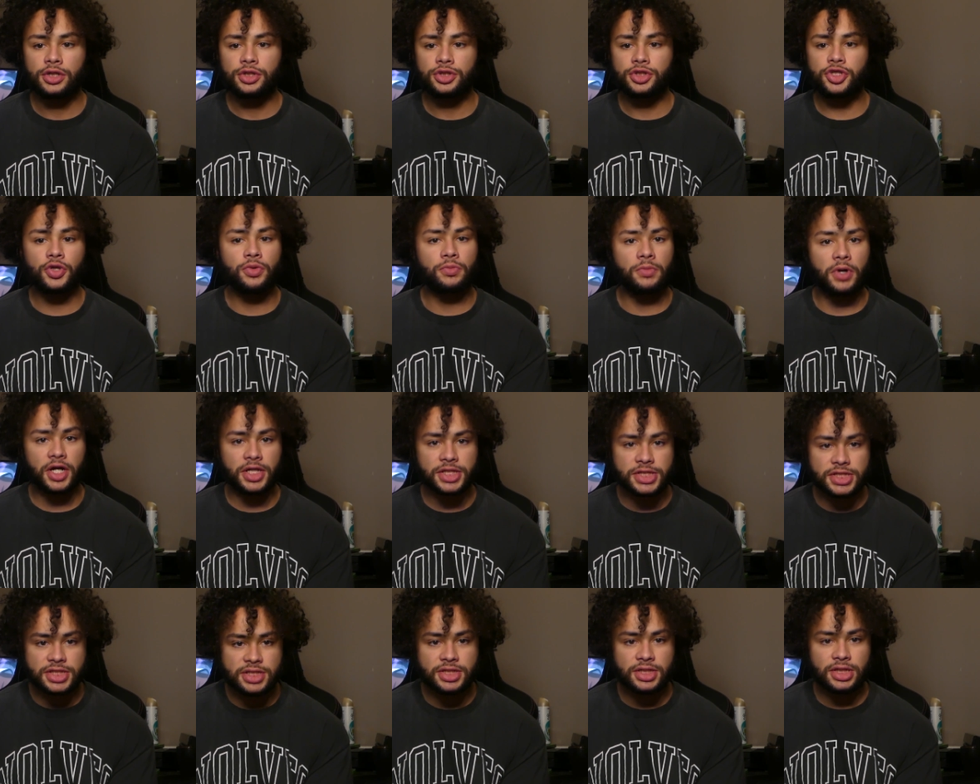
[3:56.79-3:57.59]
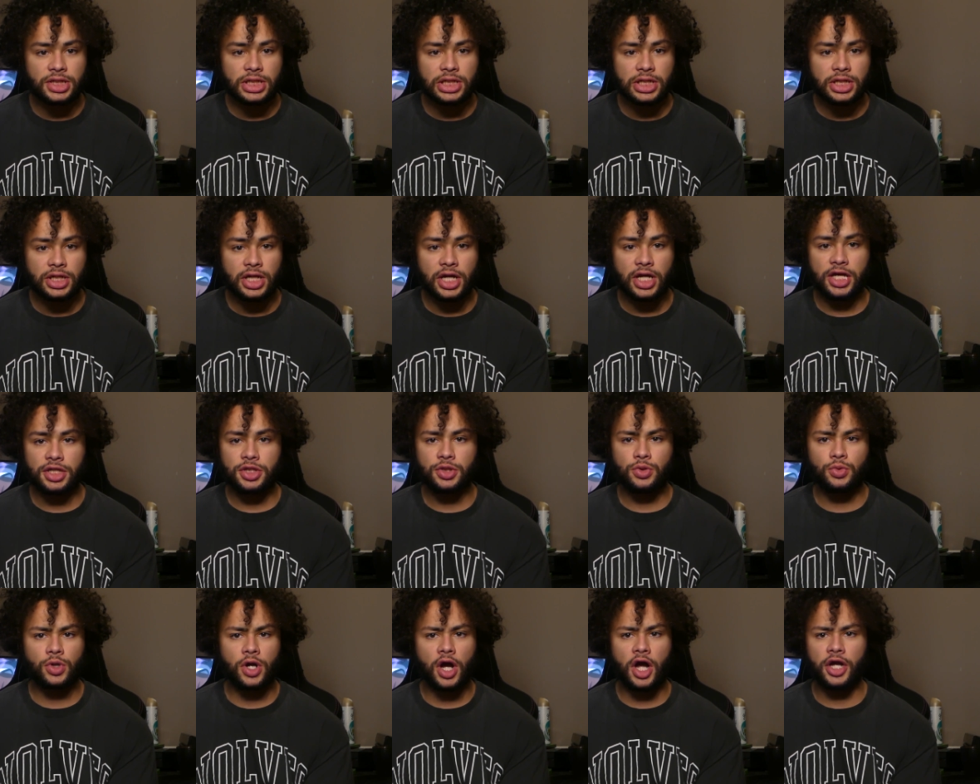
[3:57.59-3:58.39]
2 months and
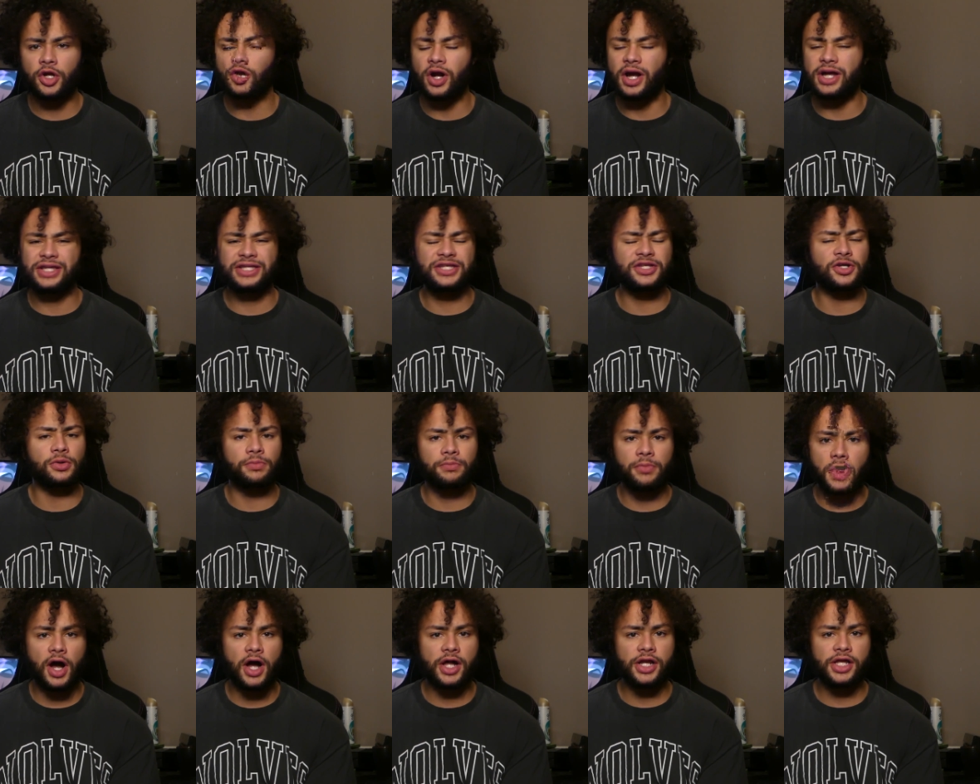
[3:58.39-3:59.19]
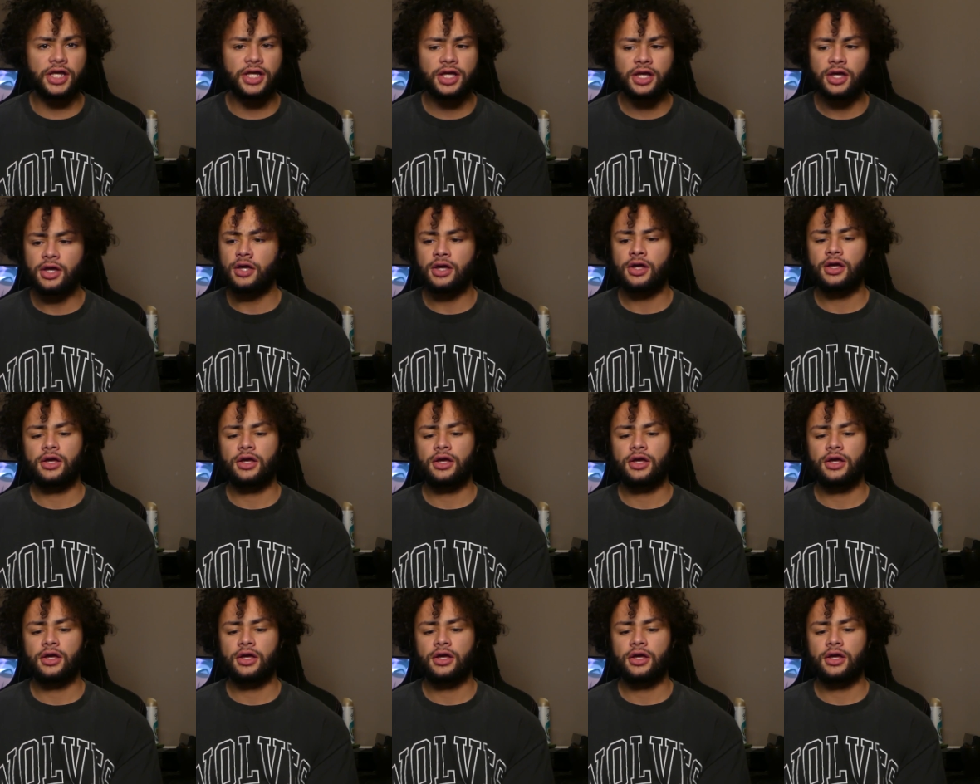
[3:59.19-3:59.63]
you got your ideal body.